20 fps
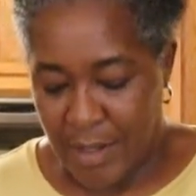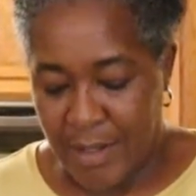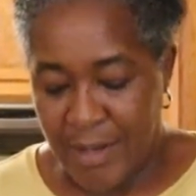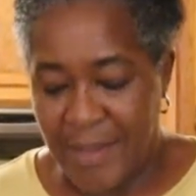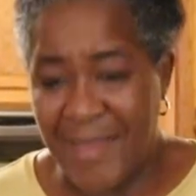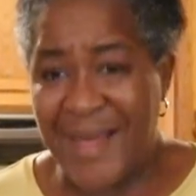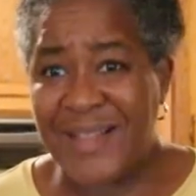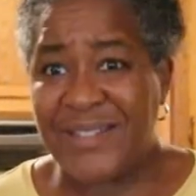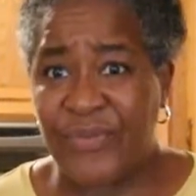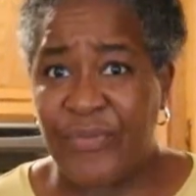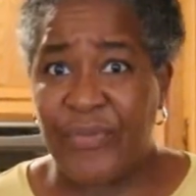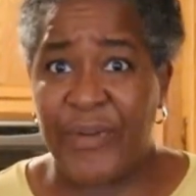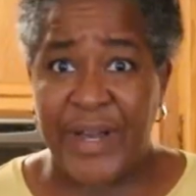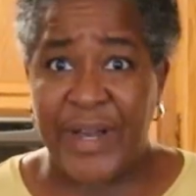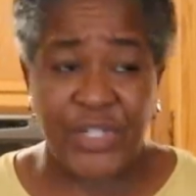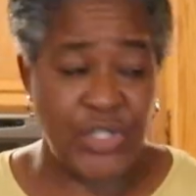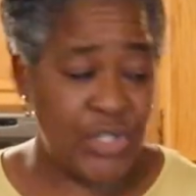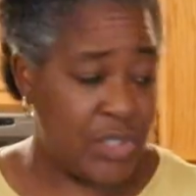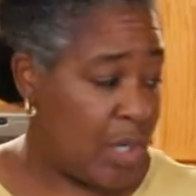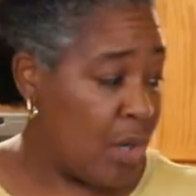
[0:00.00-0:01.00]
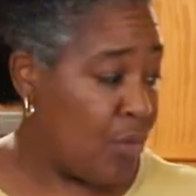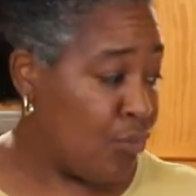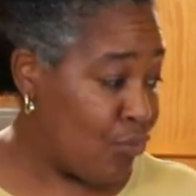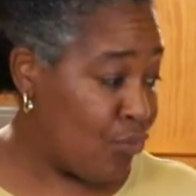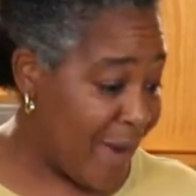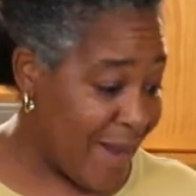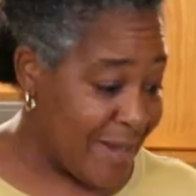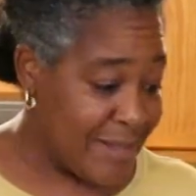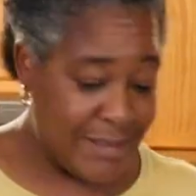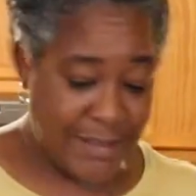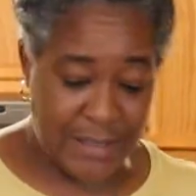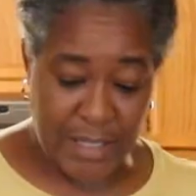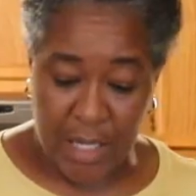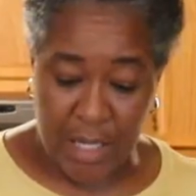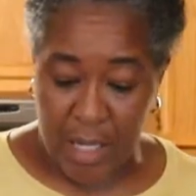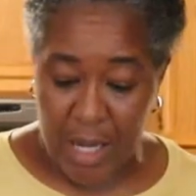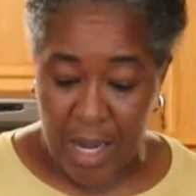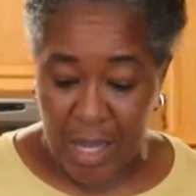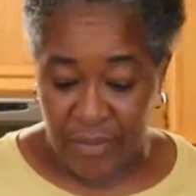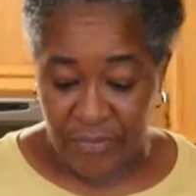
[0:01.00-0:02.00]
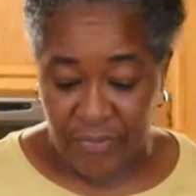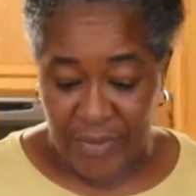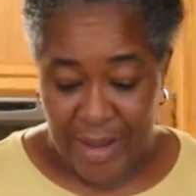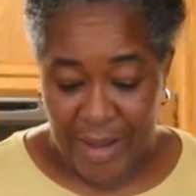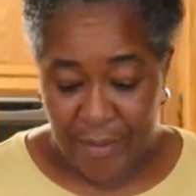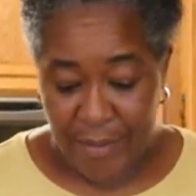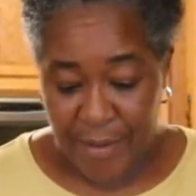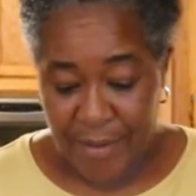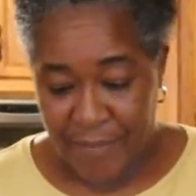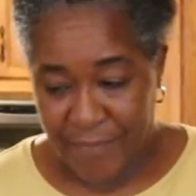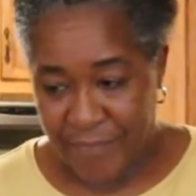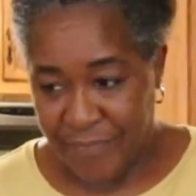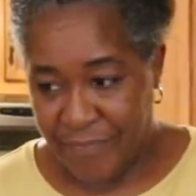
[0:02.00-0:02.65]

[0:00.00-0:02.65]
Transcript: And that's fresh riced cauliflower.